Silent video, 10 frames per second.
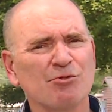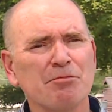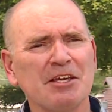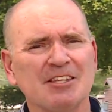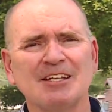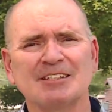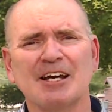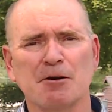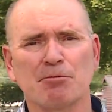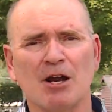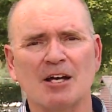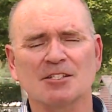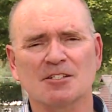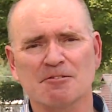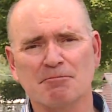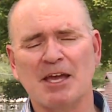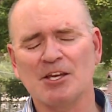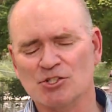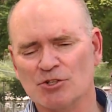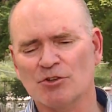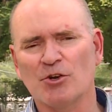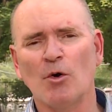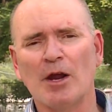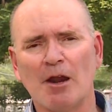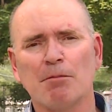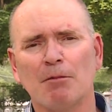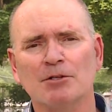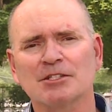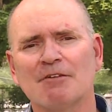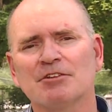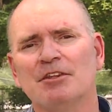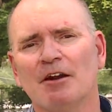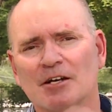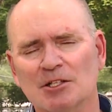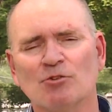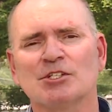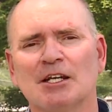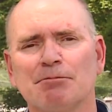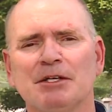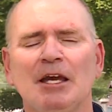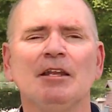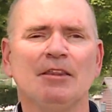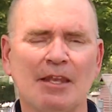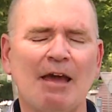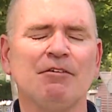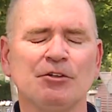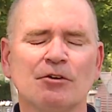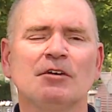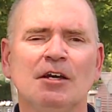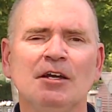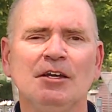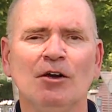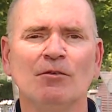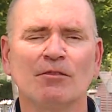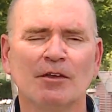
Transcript: repeat the entire process of making sure there are no air bubbles left in there and closing it up again, and then having your, you know,